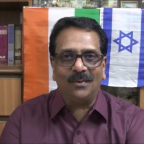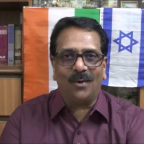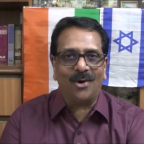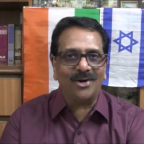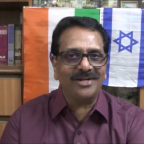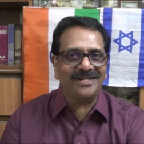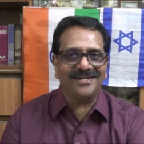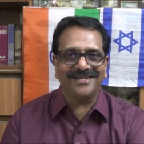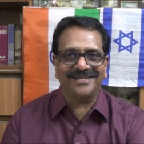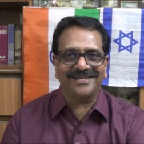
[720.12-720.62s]

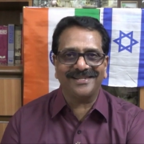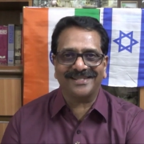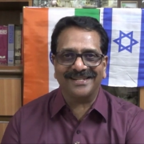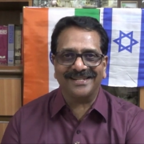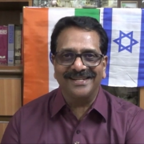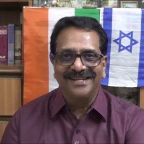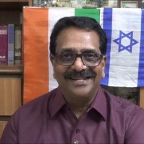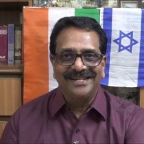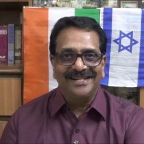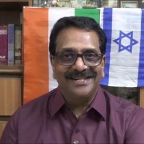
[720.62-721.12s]

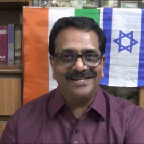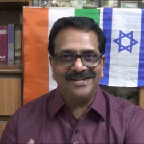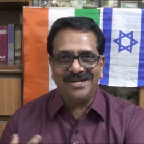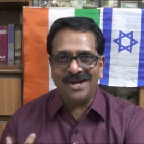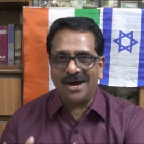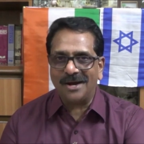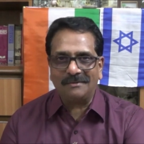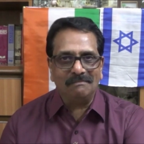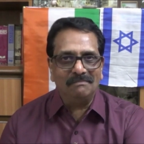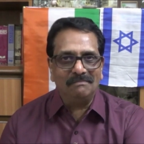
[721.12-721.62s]
waters,
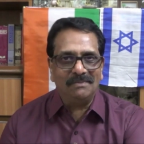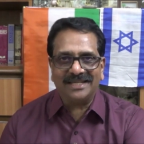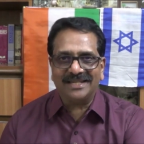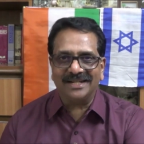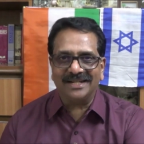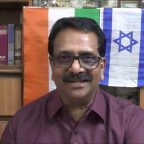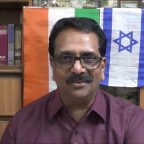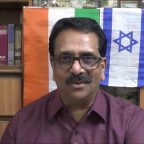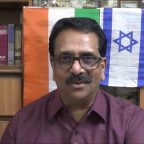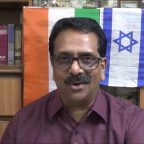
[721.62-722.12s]
not
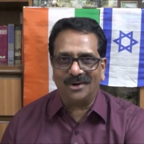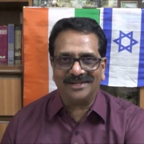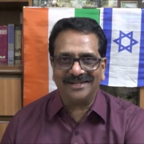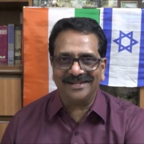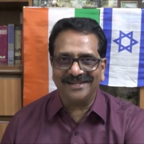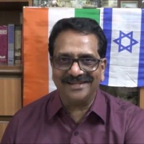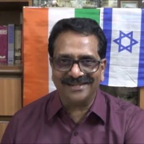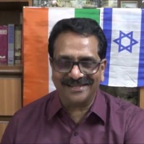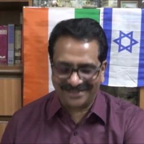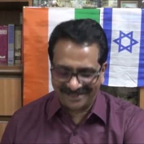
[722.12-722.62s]
bitter
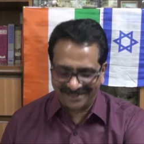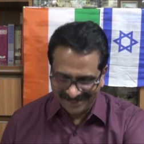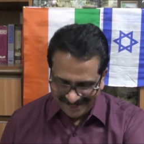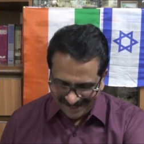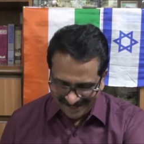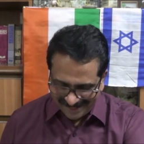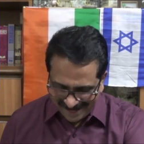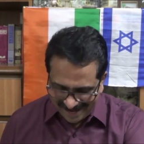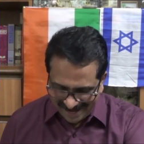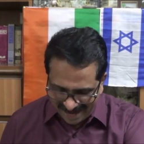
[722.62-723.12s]
waters.
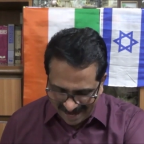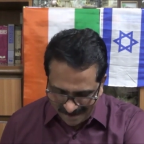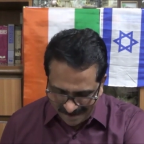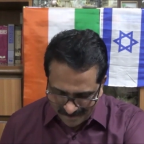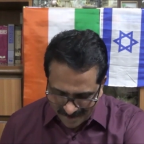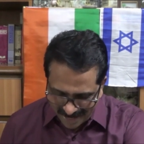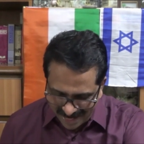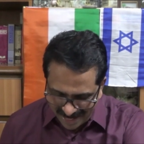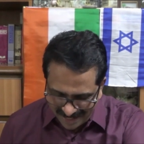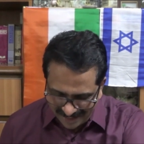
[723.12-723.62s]

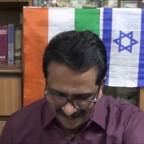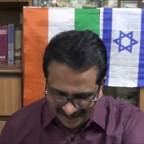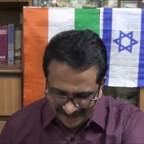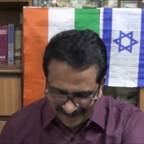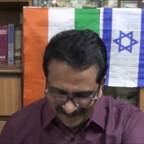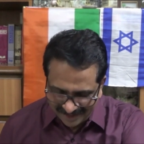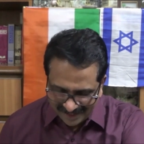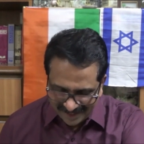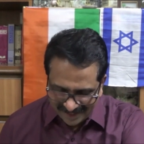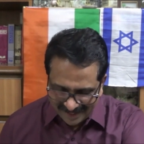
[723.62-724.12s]
Amen.
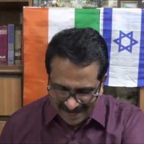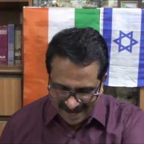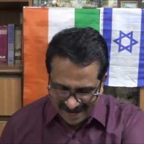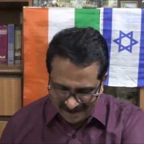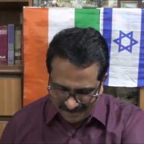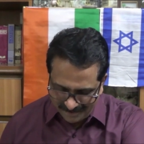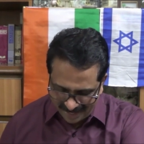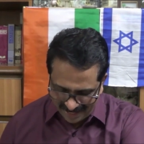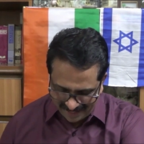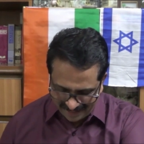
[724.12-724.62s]

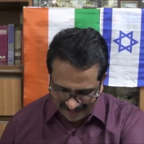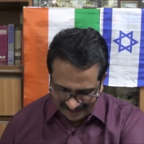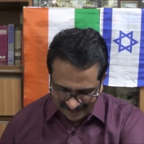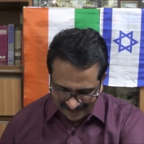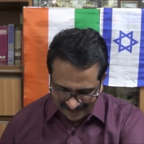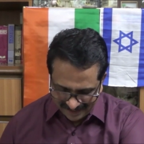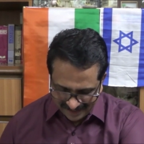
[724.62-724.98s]
Amen.